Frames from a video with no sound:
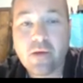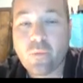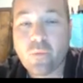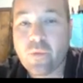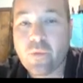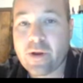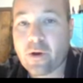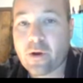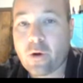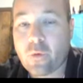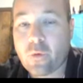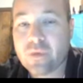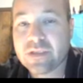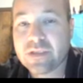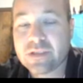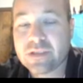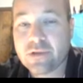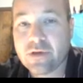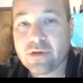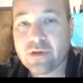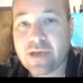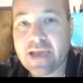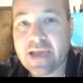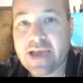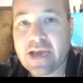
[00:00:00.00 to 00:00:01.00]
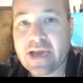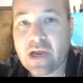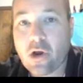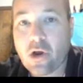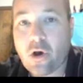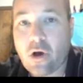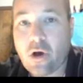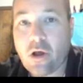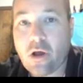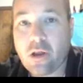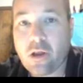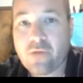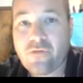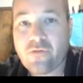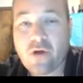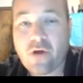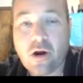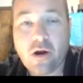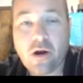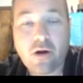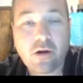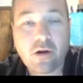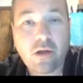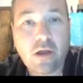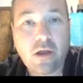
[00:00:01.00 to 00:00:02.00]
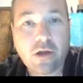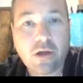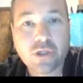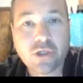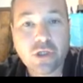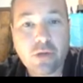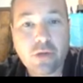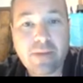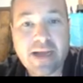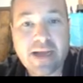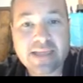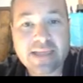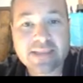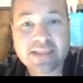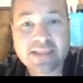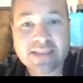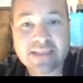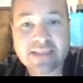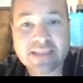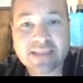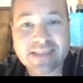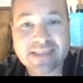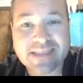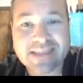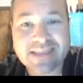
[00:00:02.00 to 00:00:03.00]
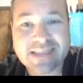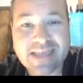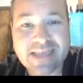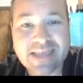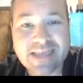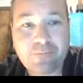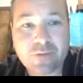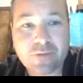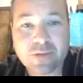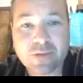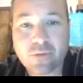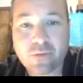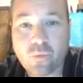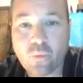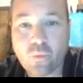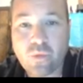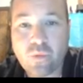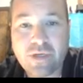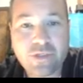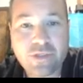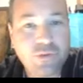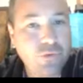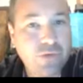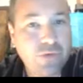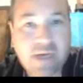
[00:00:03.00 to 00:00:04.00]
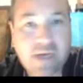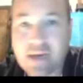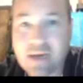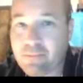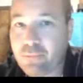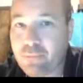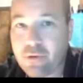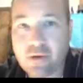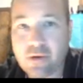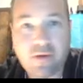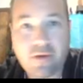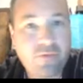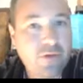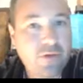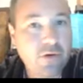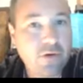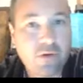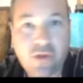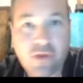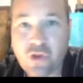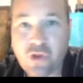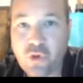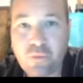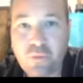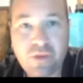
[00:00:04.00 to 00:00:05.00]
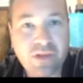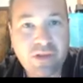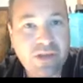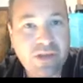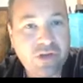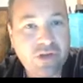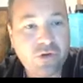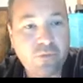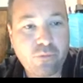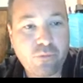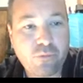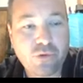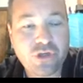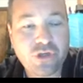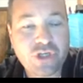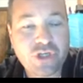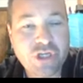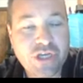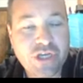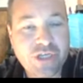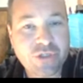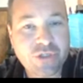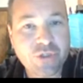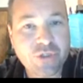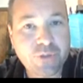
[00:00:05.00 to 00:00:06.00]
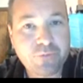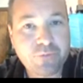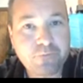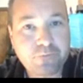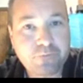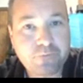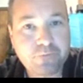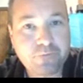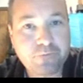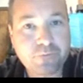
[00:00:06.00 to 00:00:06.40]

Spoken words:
We always look at all of our long-term assets, except we do not put on there accumulated depreciation,